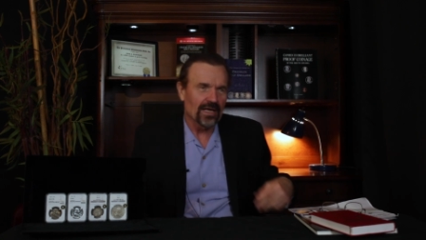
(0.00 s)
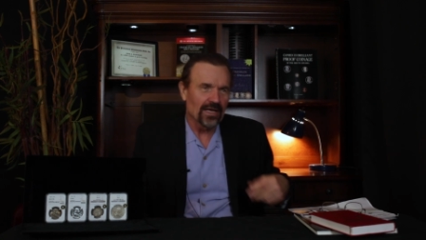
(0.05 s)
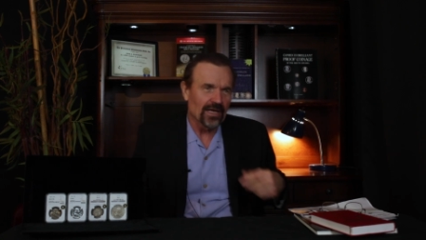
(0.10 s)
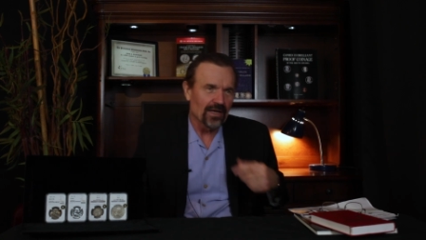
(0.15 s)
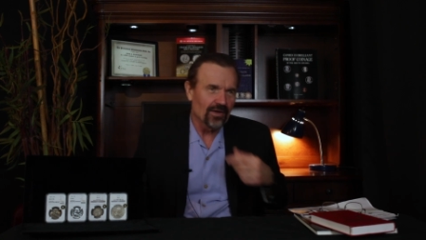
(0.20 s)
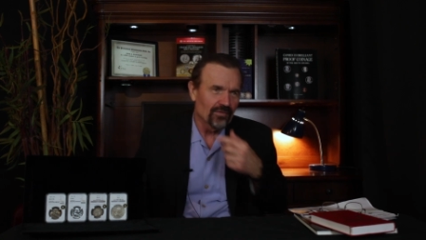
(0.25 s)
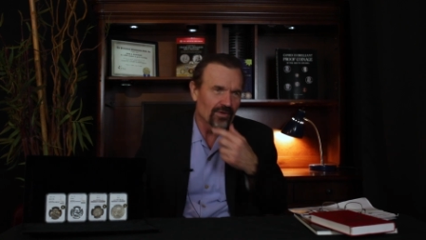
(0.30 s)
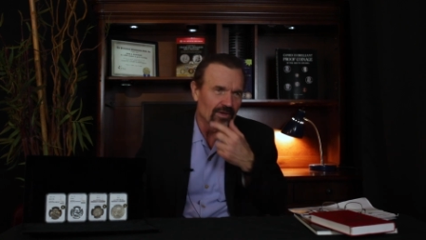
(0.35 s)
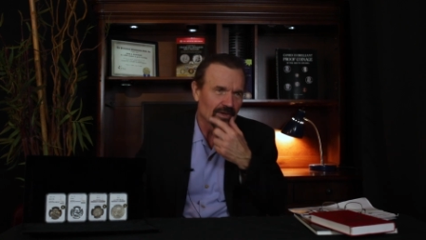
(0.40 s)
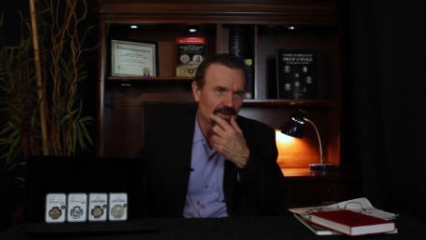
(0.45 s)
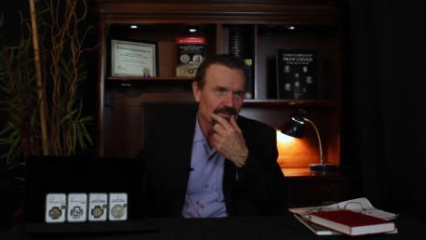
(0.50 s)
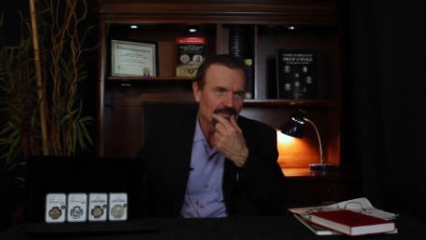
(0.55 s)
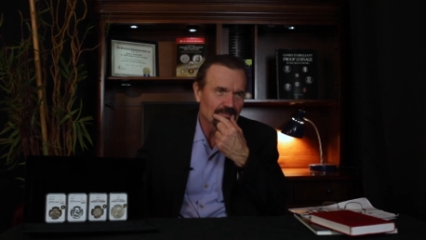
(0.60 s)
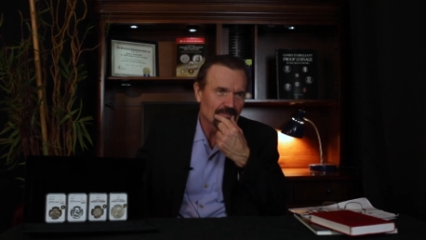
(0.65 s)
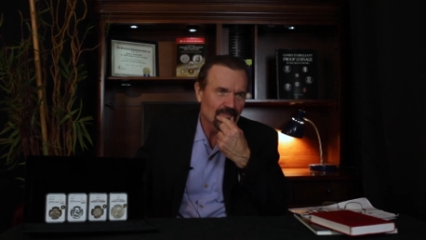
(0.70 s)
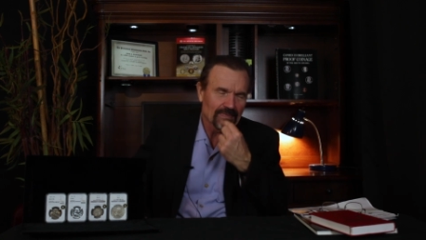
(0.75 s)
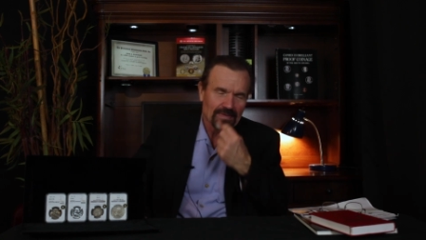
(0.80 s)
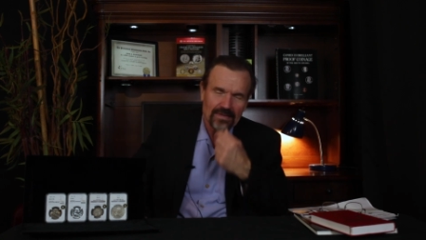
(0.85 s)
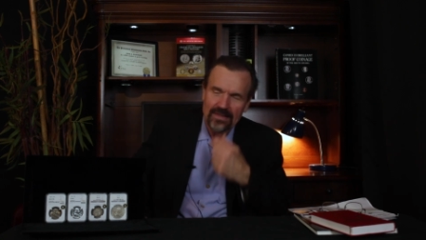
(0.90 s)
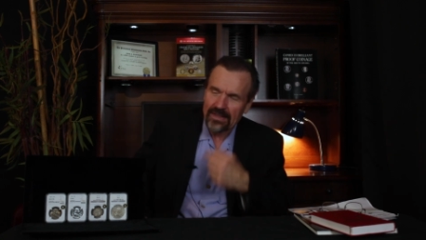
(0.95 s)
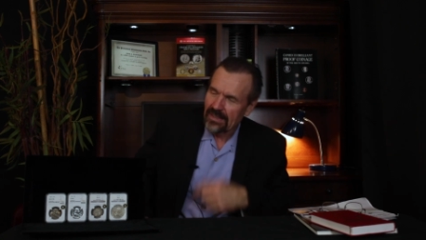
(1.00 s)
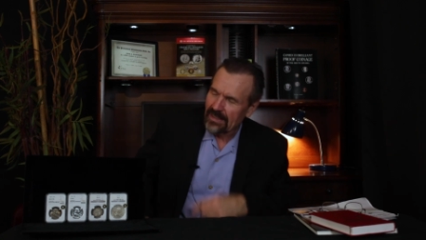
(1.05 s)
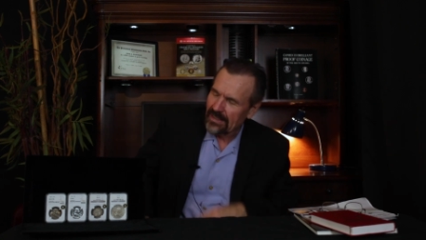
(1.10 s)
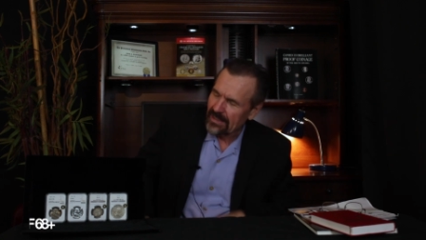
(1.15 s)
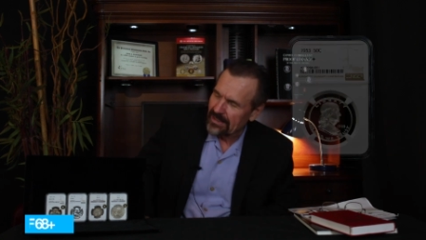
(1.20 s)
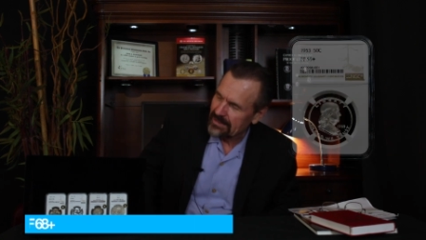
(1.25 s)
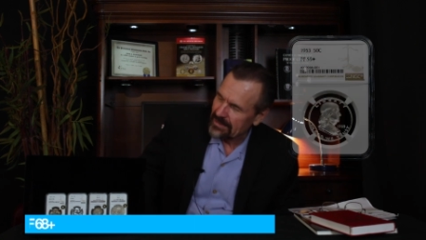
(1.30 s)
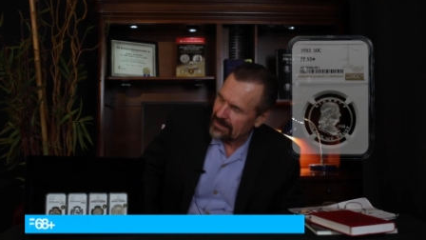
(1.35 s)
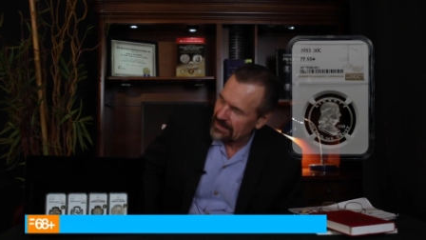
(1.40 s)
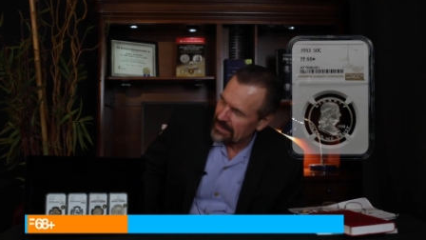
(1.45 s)
have here
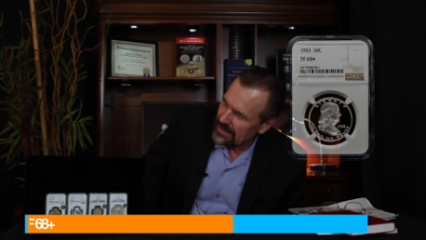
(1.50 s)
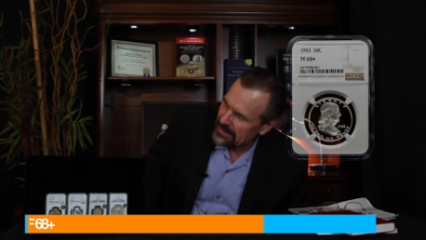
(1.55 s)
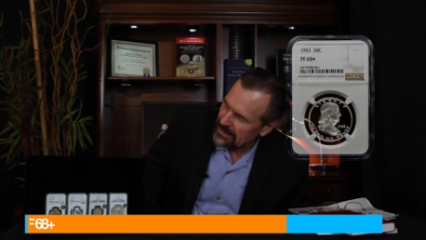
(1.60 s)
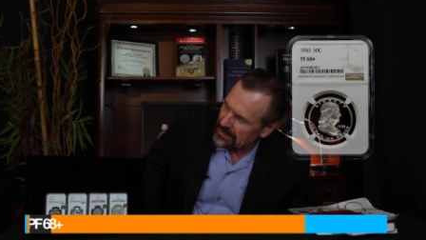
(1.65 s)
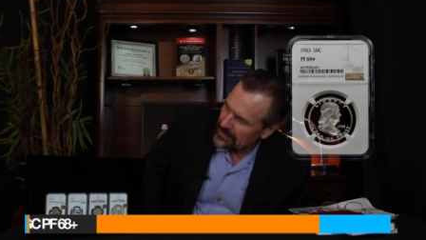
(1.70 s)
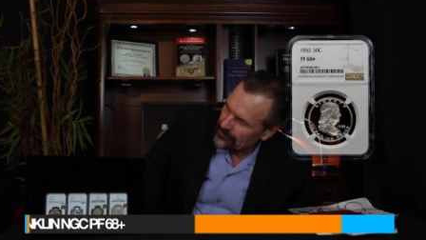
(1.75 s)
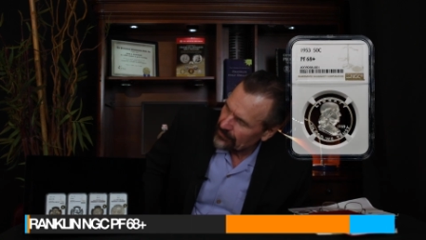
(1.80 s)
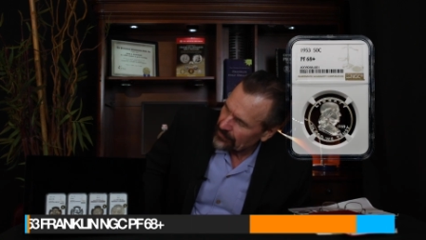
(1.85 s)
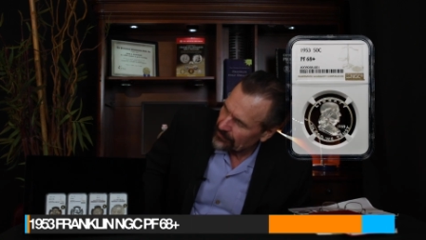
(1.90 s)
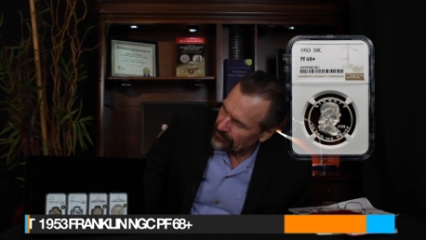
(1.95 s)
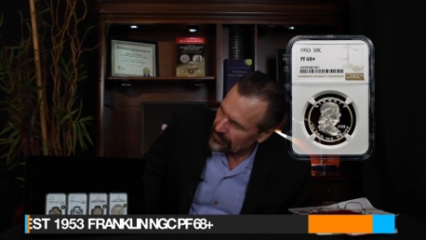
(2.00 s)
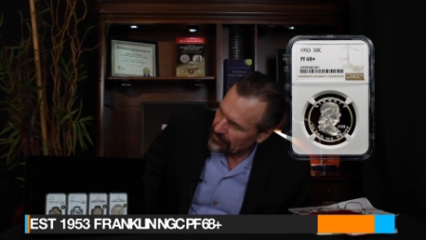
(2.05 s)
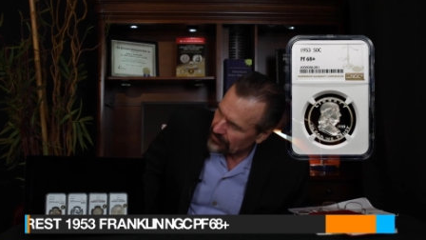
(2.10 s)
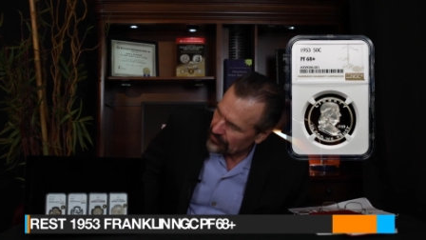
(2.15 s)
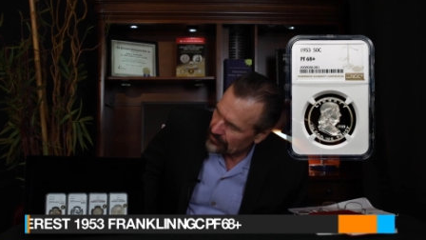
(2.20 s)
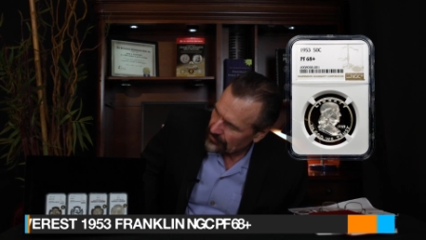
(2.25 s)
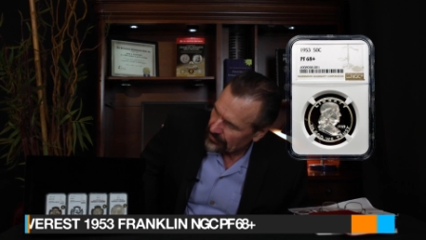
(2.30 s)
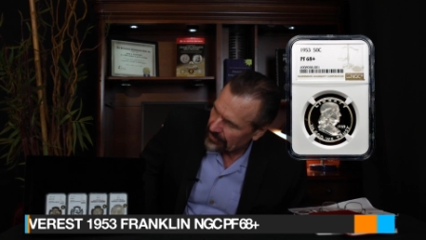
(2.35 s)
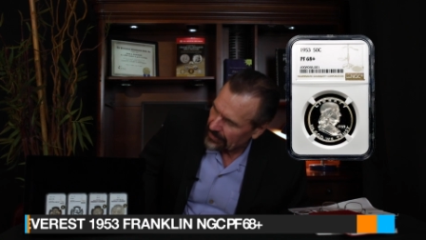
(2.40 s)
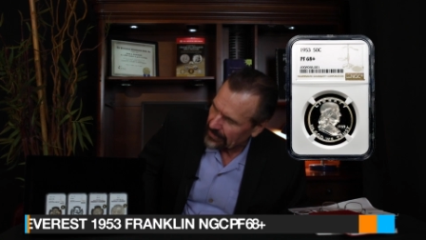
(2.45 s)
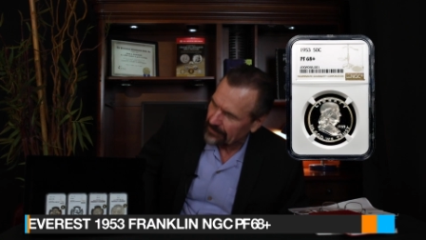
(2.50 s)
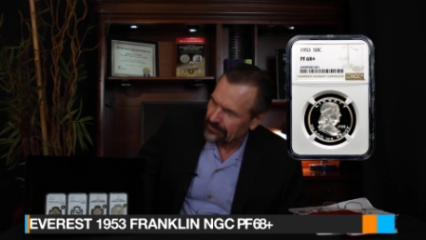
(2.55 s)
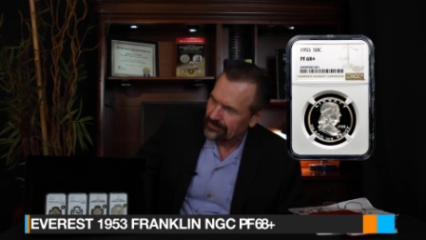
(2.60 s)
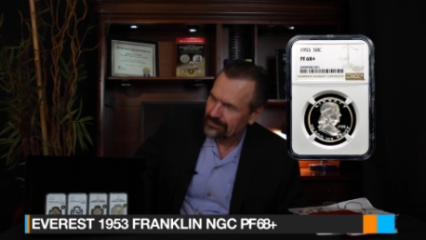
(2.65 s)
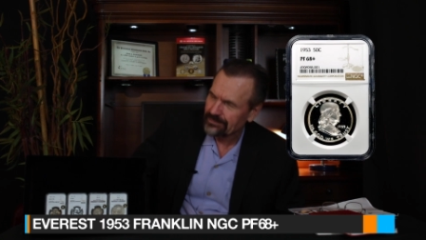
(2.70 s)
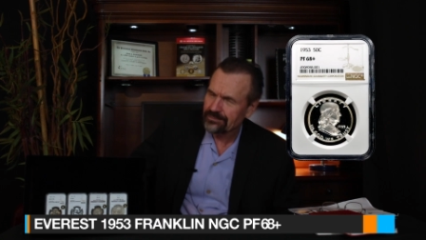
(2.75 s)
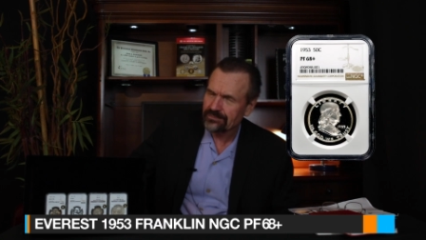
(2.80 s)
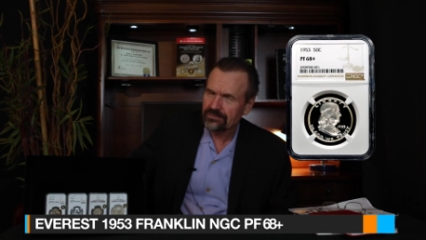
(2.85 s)
is a 1953